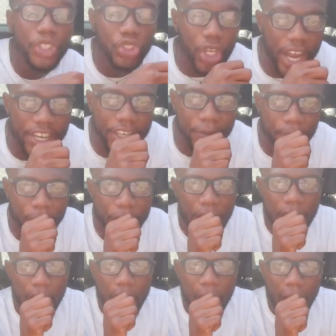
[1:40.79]
training.
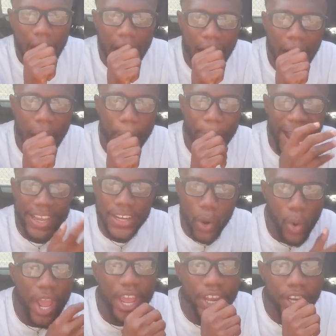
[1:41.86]
By the
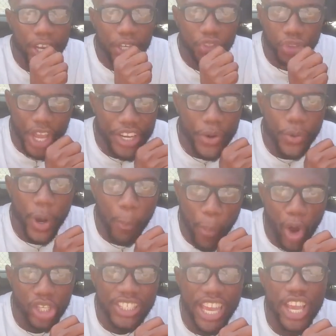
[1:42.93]
way, training
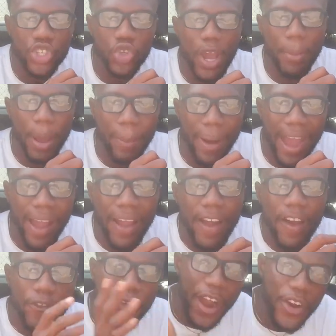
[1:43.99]
report, and so ebeba.
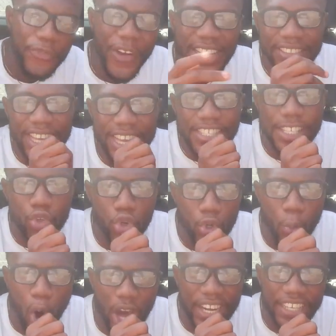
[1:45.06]
Very fantastic,
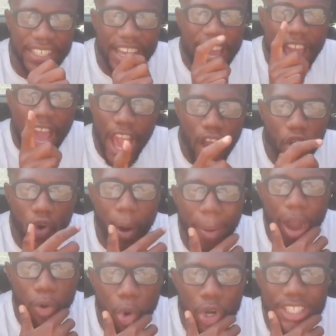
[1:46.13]
good morning. And come
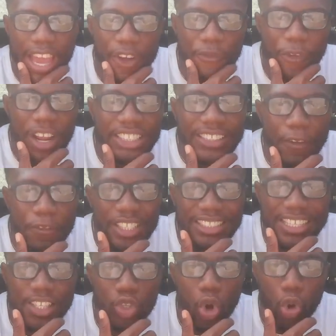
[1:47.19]
my coach, my friend David
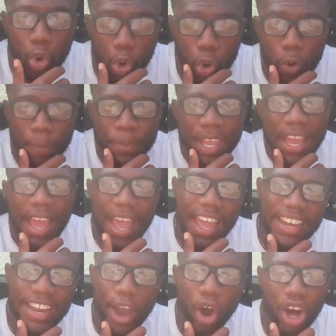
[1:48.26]
Dixon, no clue.
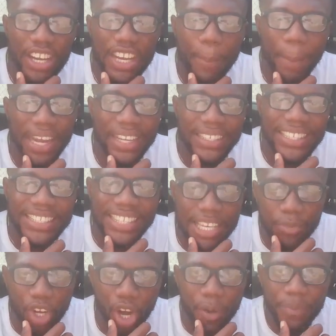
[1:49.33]
And on the belly, the
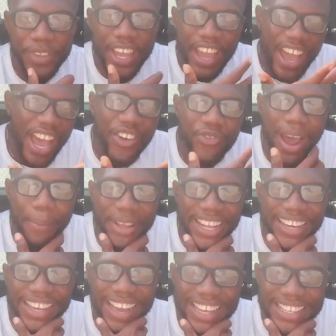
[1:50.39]
team, no. And ramen,
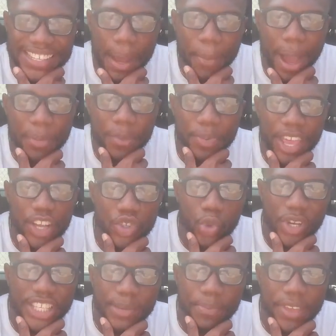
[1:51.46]
and a kasama, be beyond
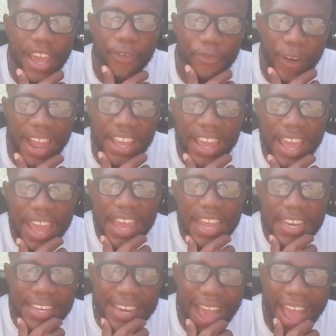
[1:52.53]
so it's me, you're fine.
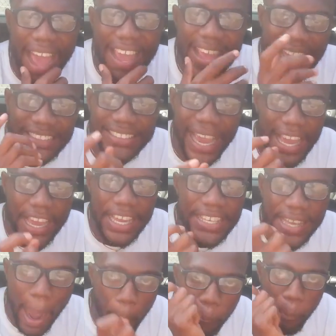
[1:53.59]
Na, a dear
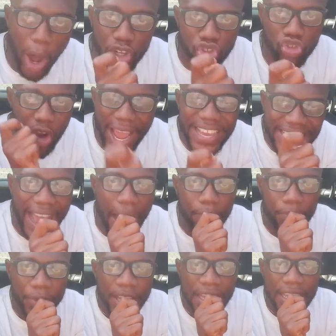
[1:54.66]
young boss striker.
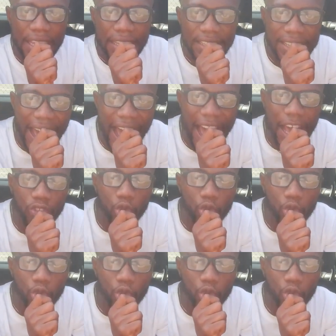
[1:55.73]
Na,